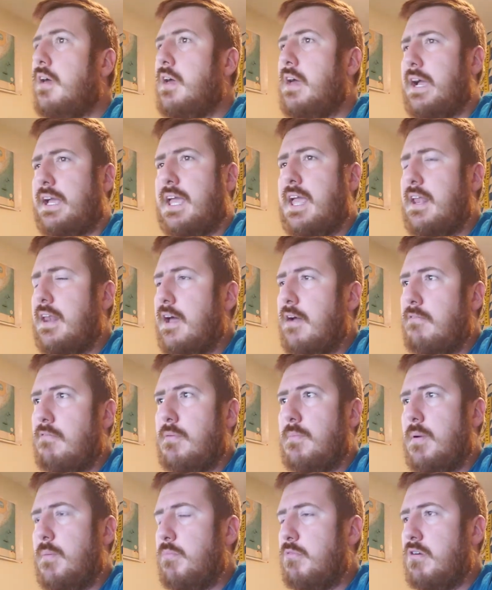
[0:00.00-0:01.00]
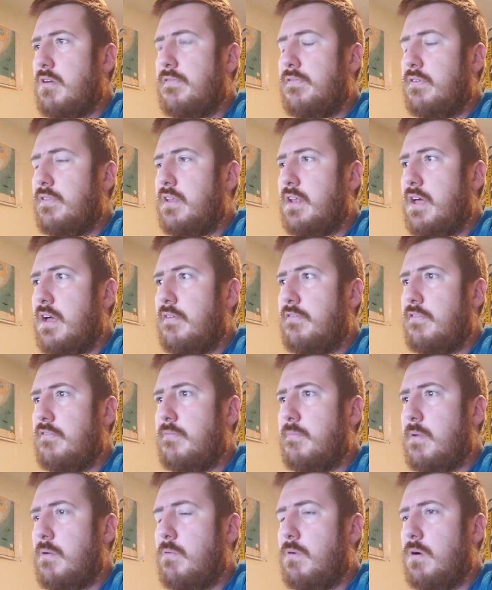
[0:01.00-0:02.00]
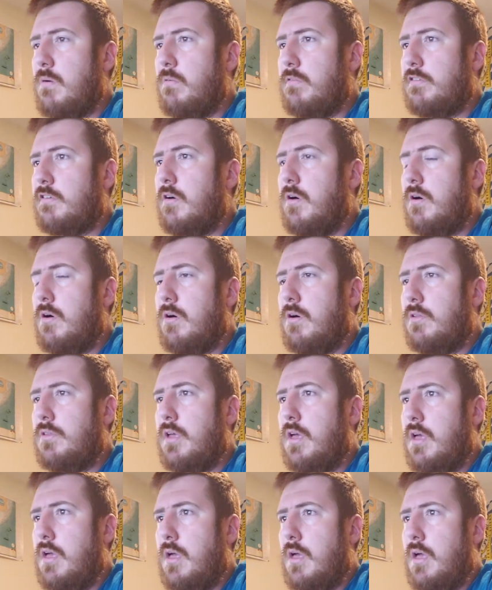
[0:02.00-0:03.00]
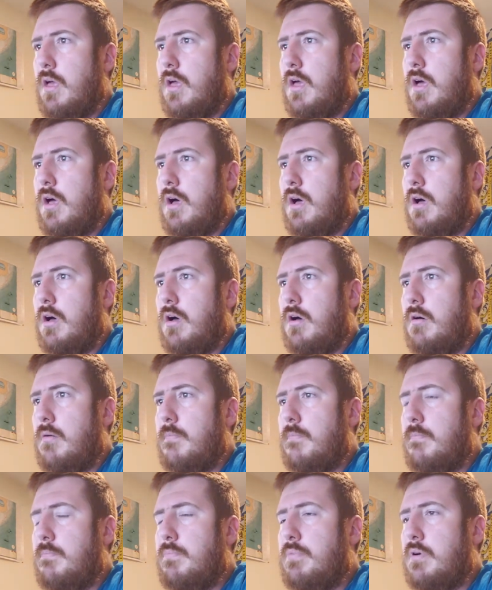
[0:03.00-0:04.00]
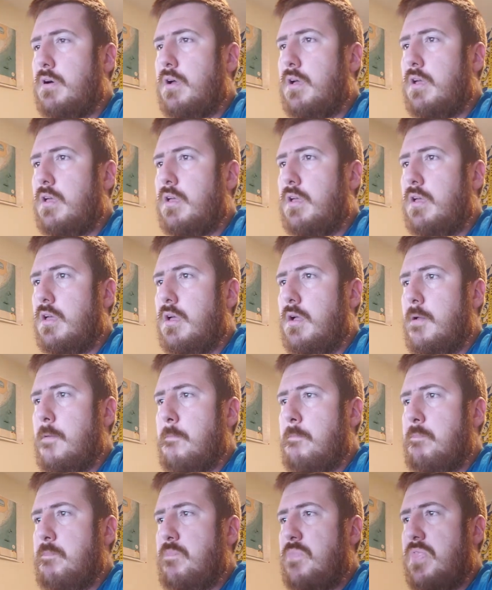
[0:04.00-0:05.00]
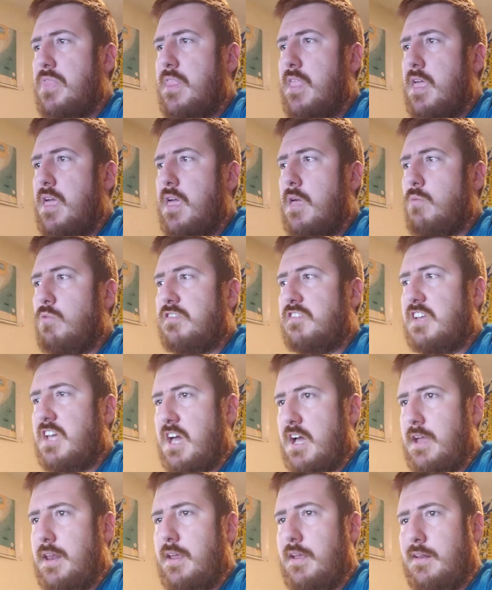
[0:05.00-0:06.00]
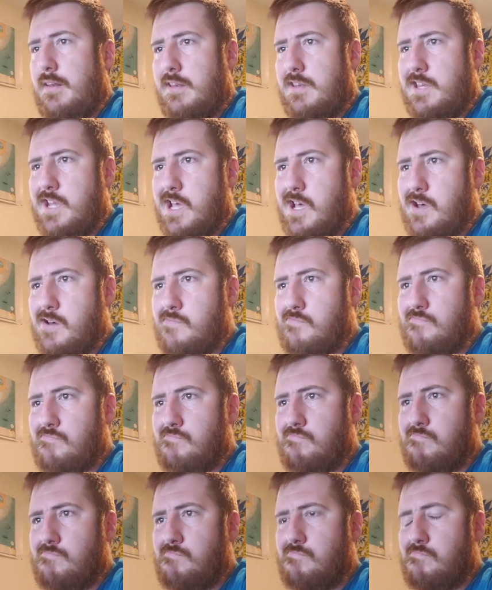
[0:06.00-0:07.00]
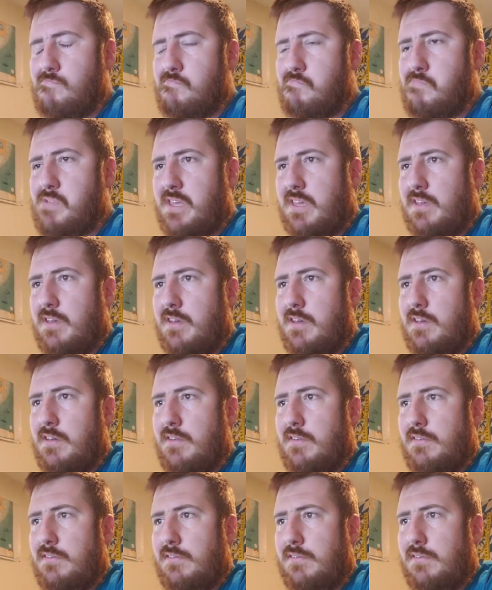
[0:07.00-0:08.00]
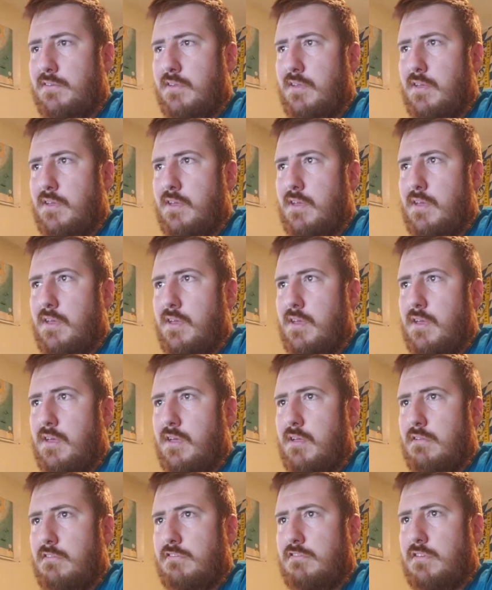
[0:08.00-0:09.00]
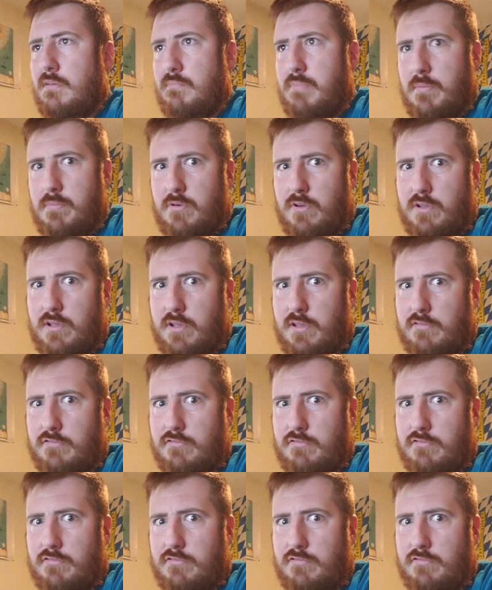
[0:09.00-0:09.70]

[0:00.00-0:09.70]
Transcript: I cannot remember it for the life of me what it was called, but it was kind of dumb because some people could get